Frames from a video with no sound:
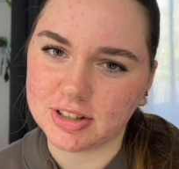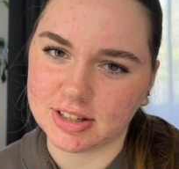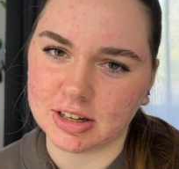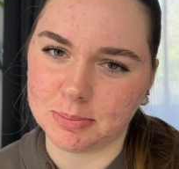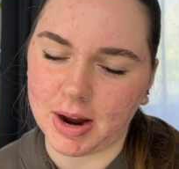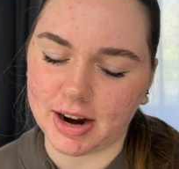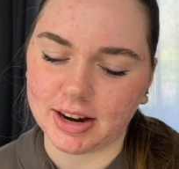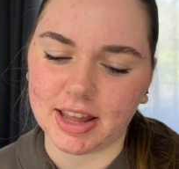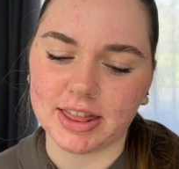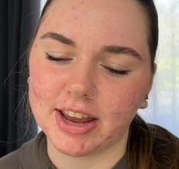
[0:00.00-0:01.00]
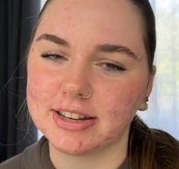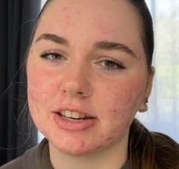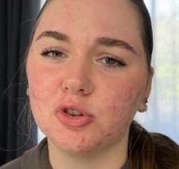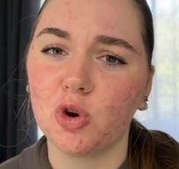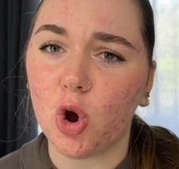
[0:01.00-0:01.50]
slick back. There's
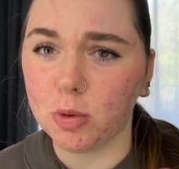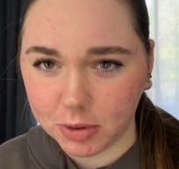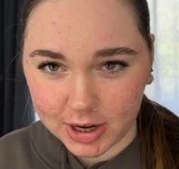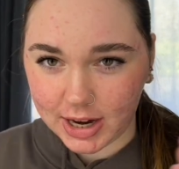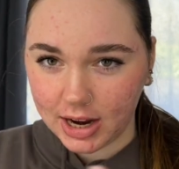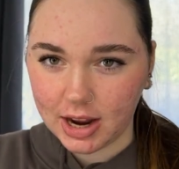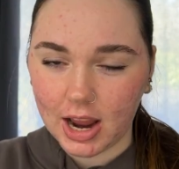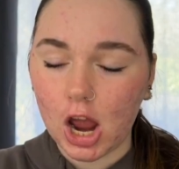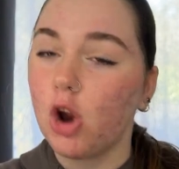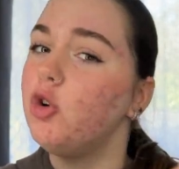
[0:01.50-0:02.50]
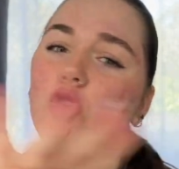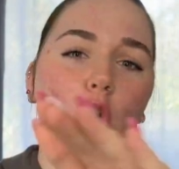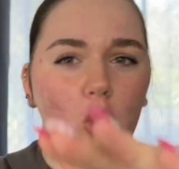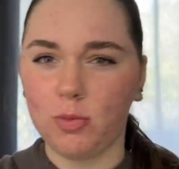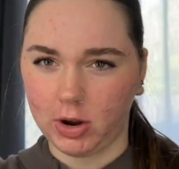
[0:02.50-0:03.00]
nobody
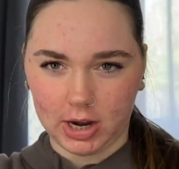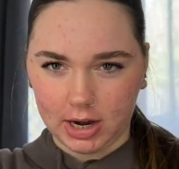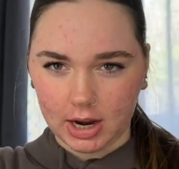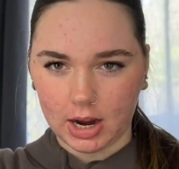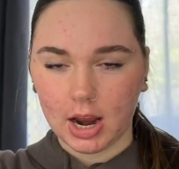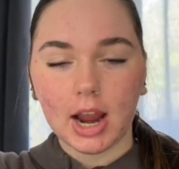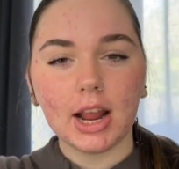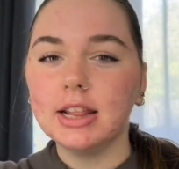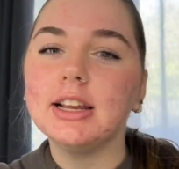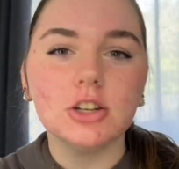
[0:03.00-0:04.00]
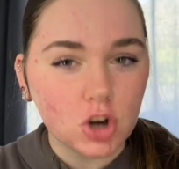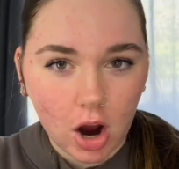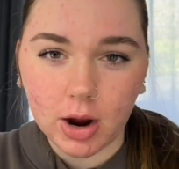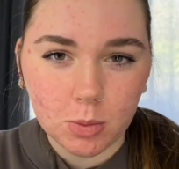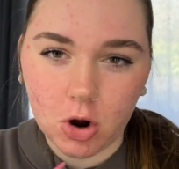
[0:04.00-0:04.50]
in the
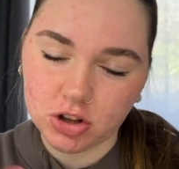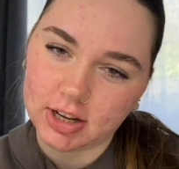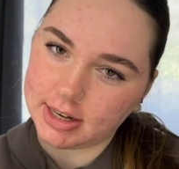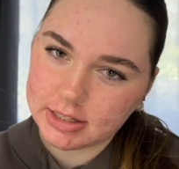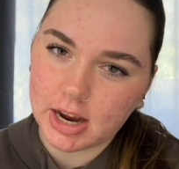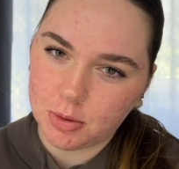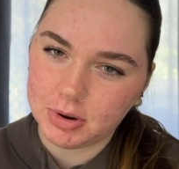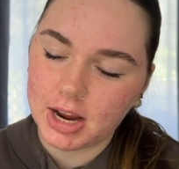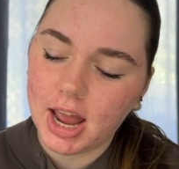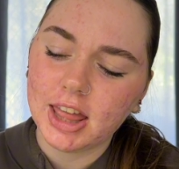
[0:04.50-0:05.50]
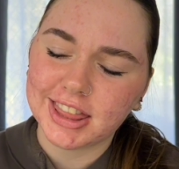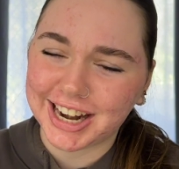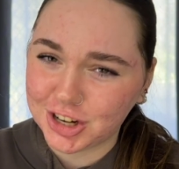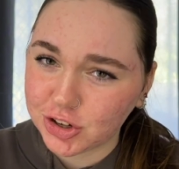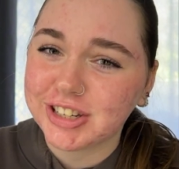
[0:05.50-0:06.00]
entire world that can tell me that
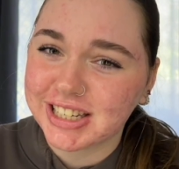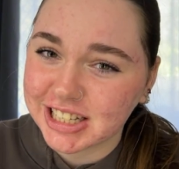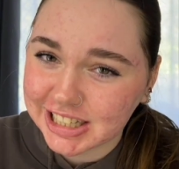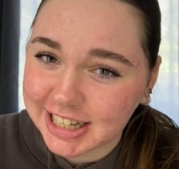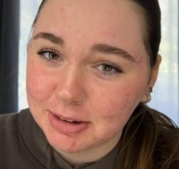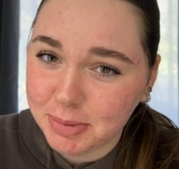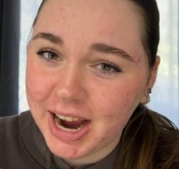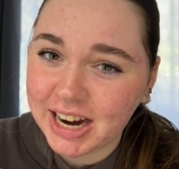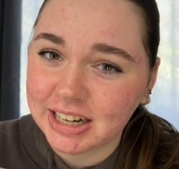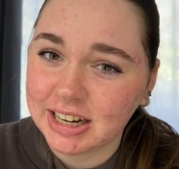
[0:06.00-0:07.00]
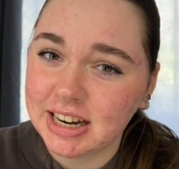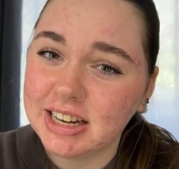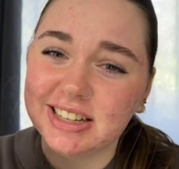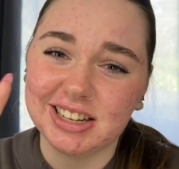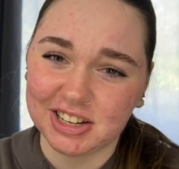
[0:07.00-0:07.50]
a good slick back
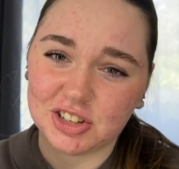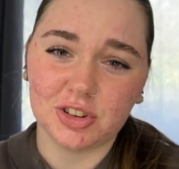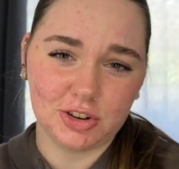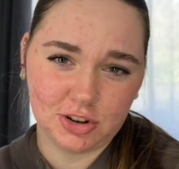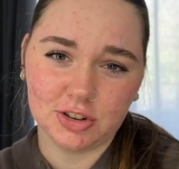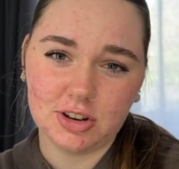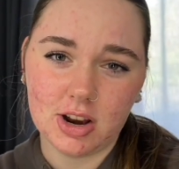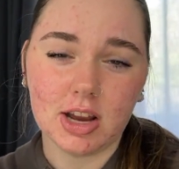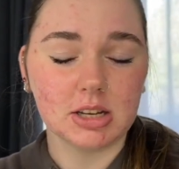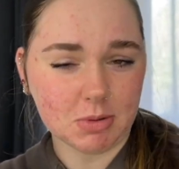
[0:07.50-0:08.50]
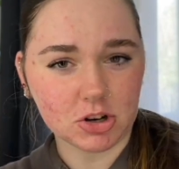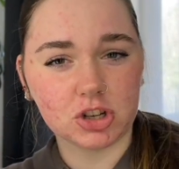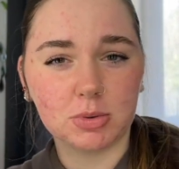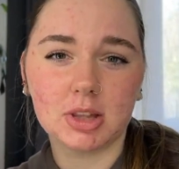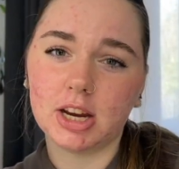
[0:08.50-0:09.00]
doesn't look good,
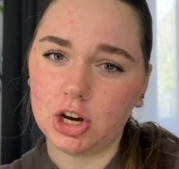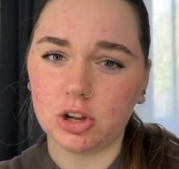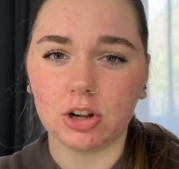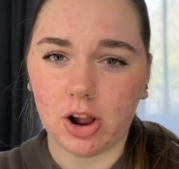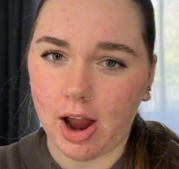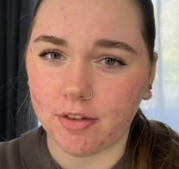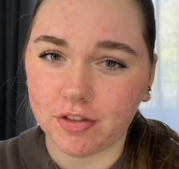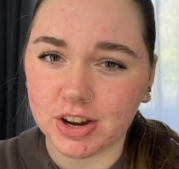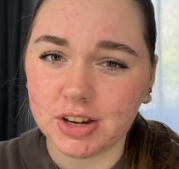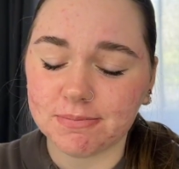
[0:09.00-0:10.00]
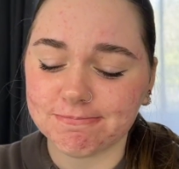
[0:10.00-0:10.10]
especially with a cute little outfit.